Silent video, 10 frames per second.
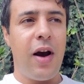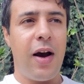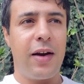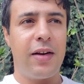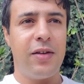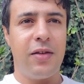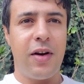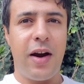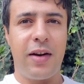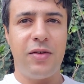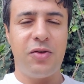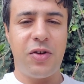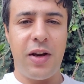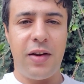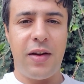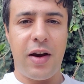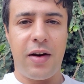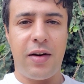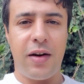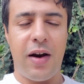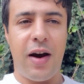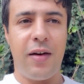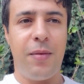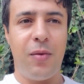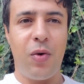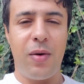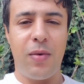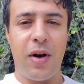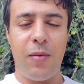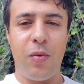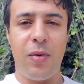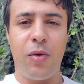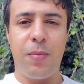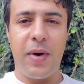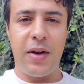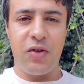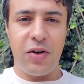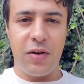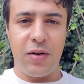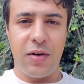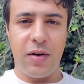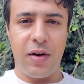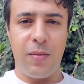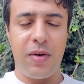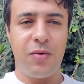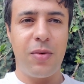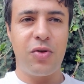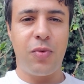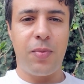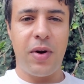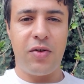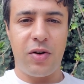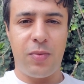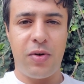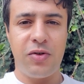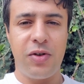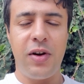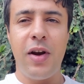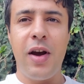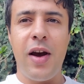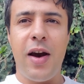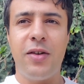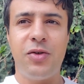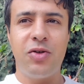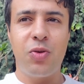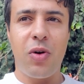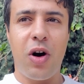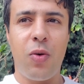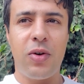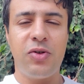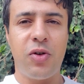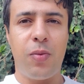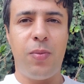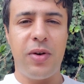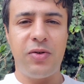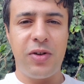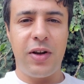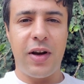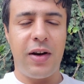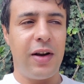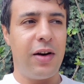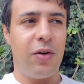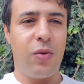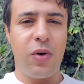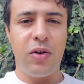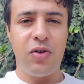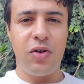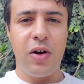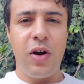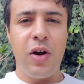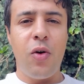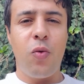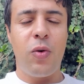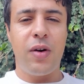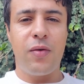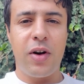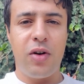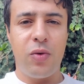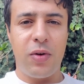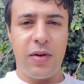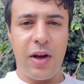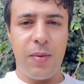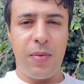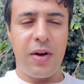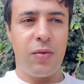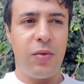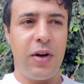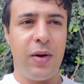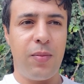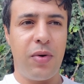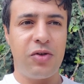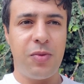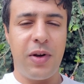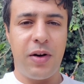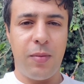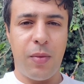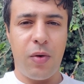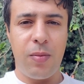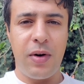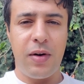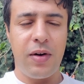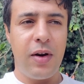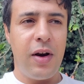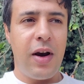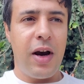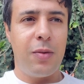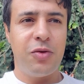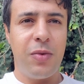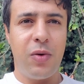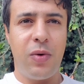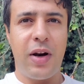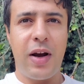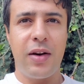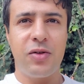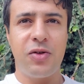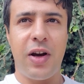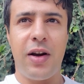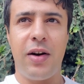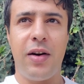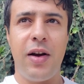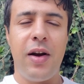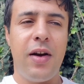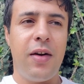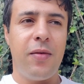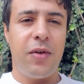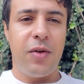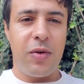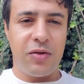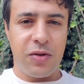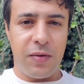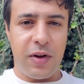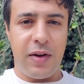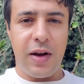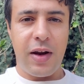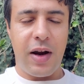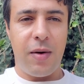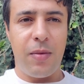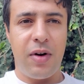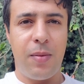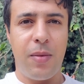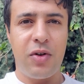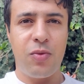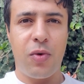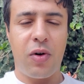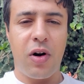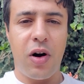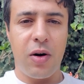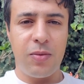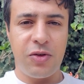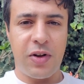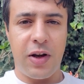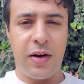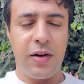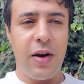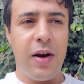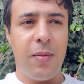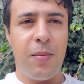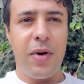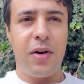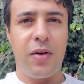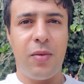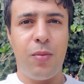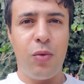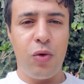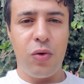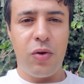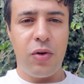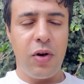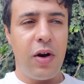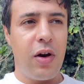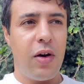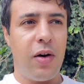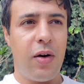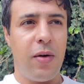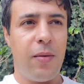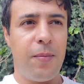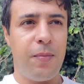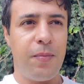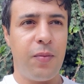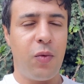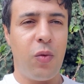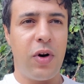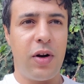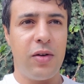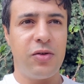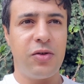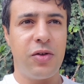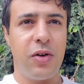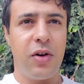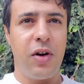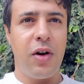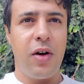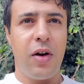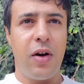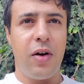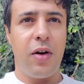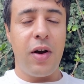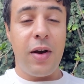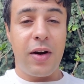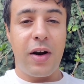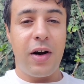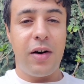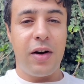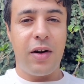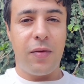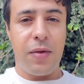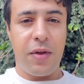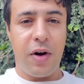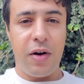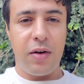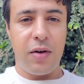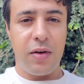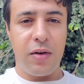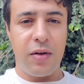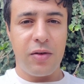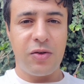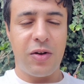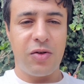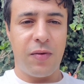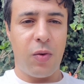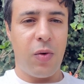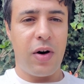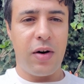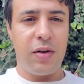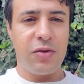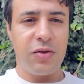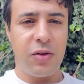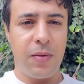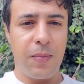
I can I can say that I've been way way more patient, a much more patient person, and since we're always so busy and in a rush, whenever I do a tape, it really puts me in the moment, helps me relax, and for the rest of the day, I'm in a much more calm state, better mood. Um, what else? Uh, clarity of thought, sense of awareness.